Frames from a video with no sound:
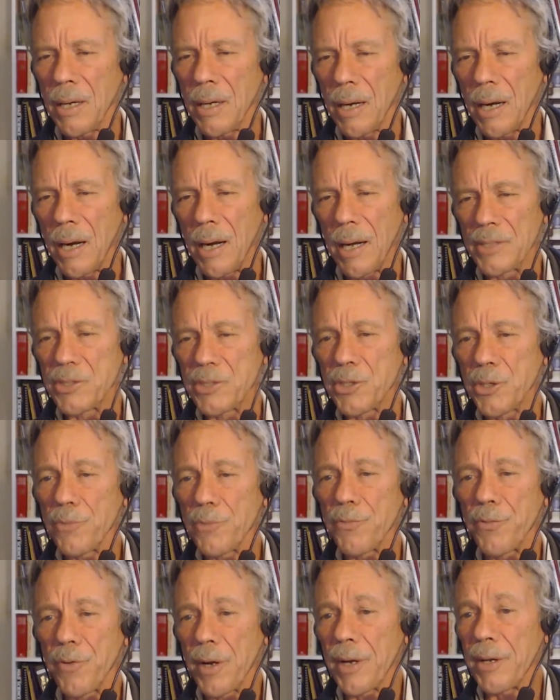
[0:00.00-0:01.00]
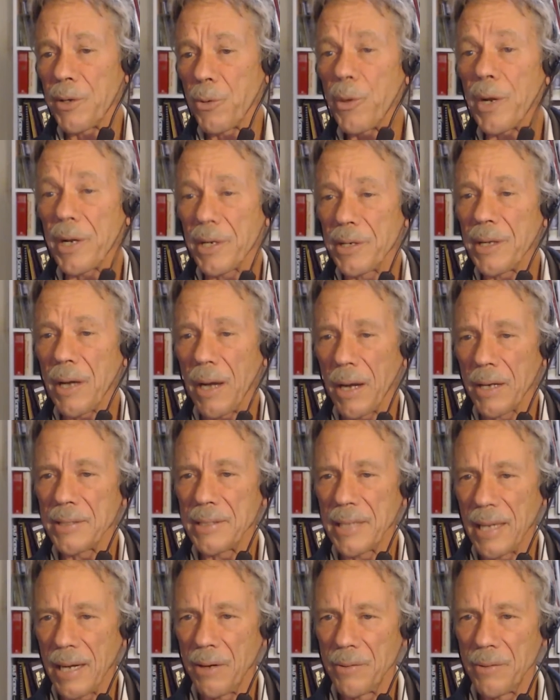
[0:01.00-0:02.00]
It's good for a quick
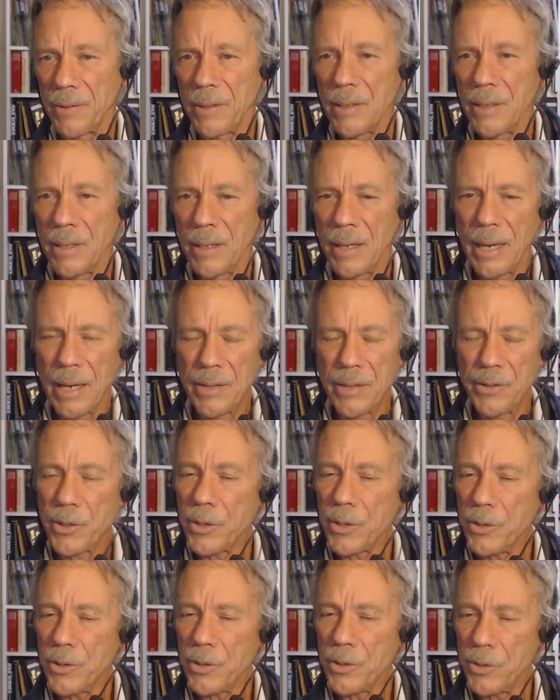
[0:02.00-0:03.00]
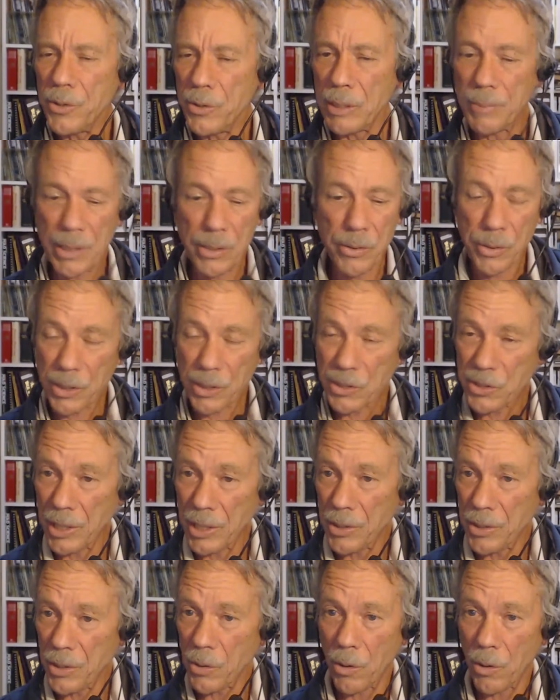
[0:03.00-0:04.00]
knockdown. And you can use them either
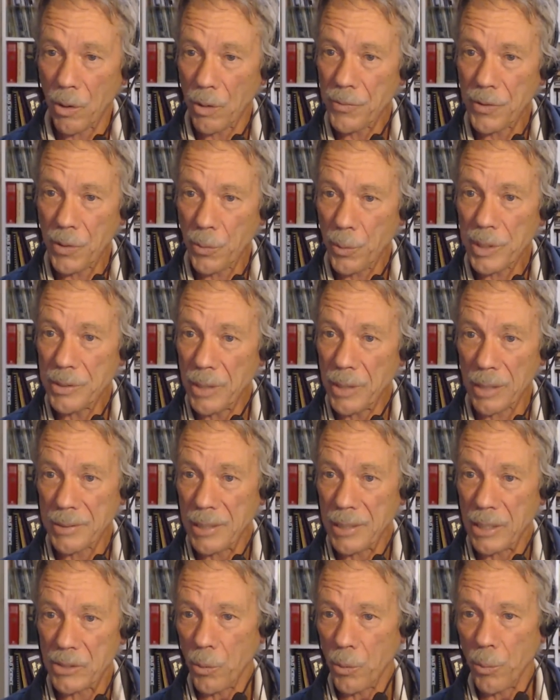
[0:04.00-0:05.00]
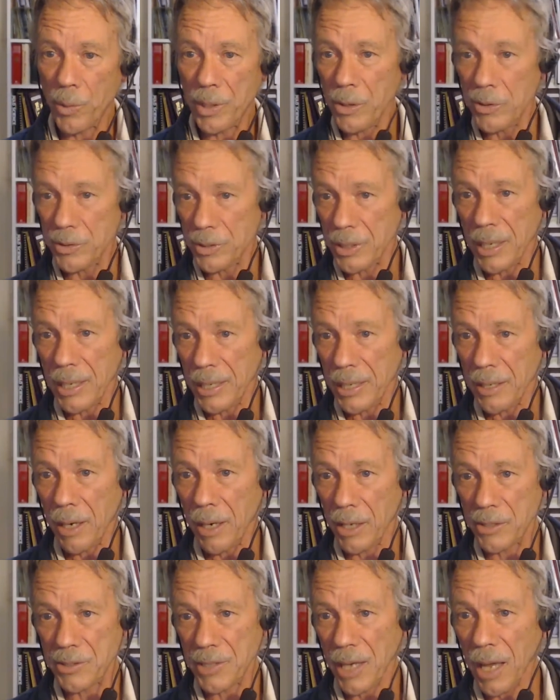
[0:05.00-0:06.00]
extended or for quick knockdown. So we use a
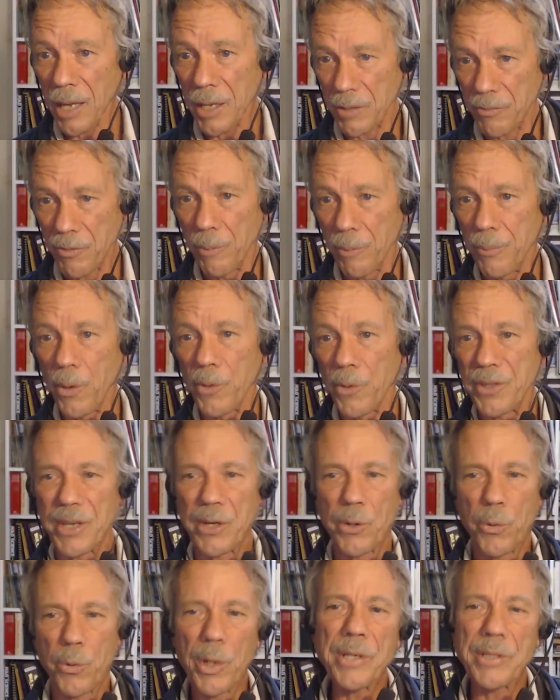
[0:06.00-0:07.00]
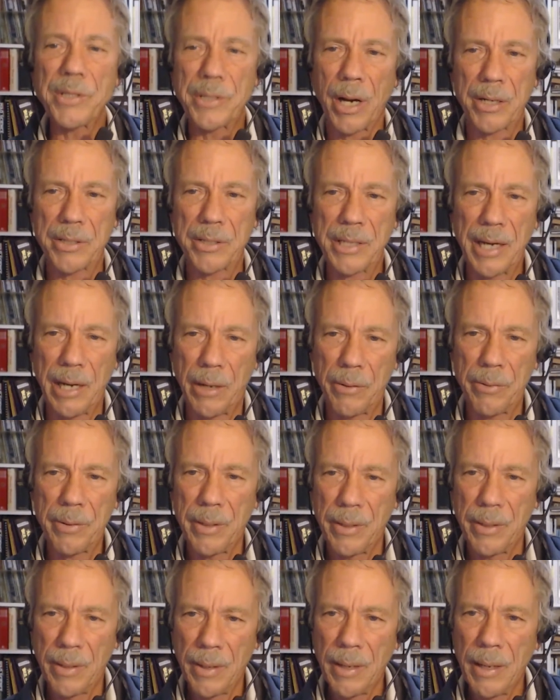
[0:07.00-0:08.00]
oxalic for both a quick knockdown
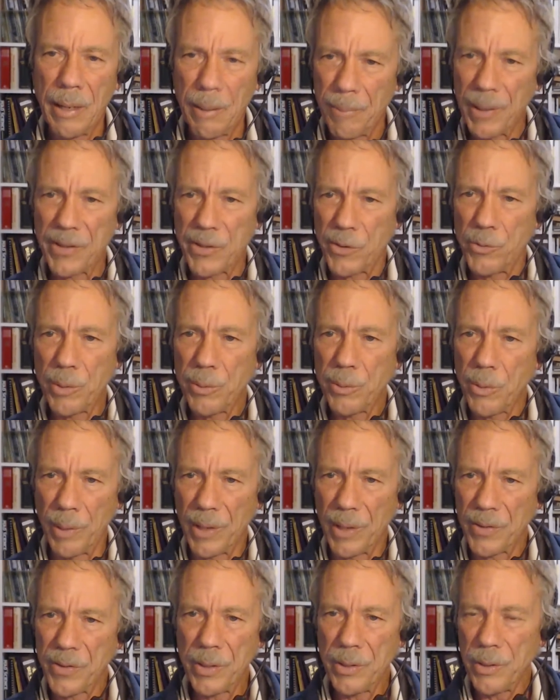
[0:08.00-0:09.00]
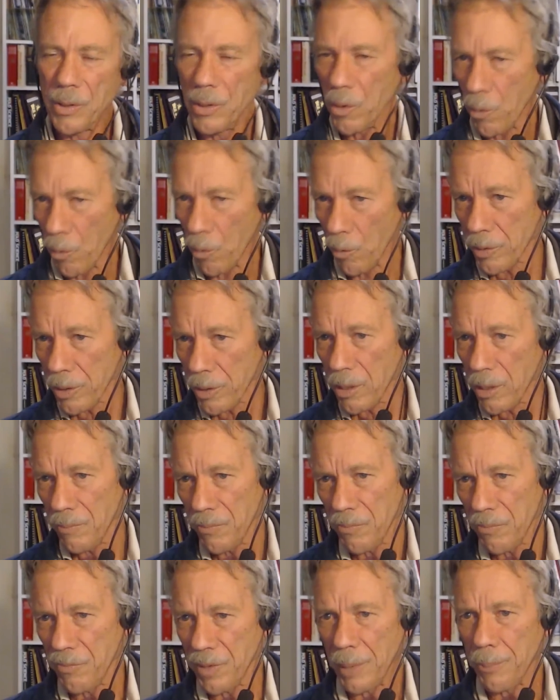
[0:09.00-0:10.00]
by the dribble method or the
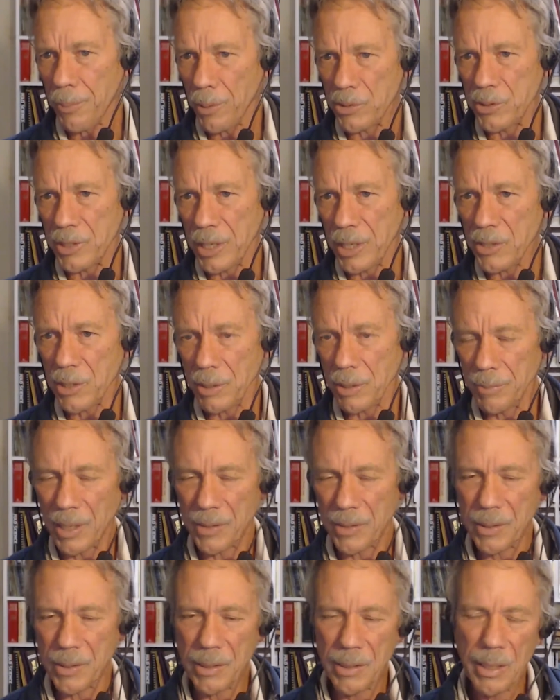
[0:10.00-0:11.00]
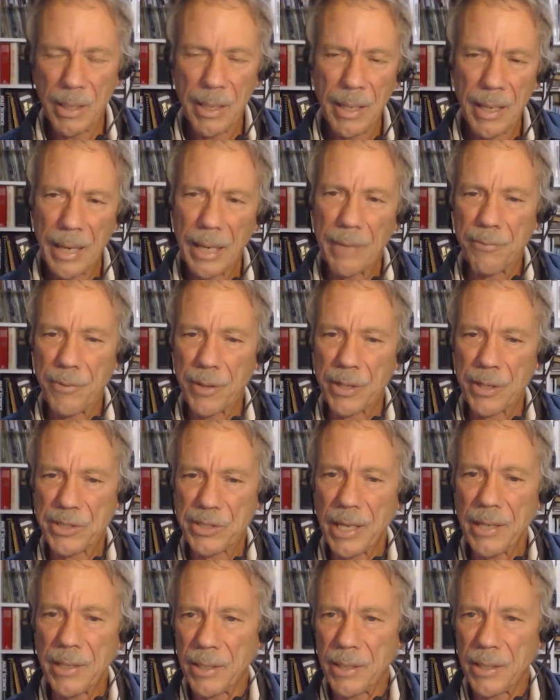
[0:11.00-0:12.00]
vaporization method, and for
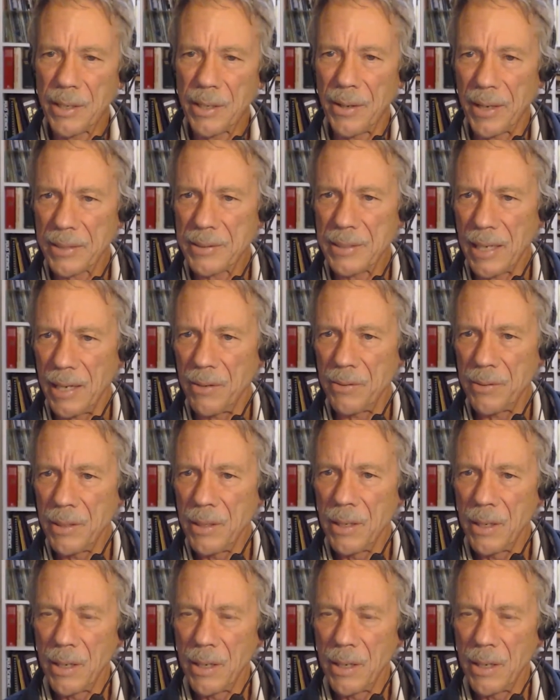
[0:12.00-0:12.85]
extended lockdown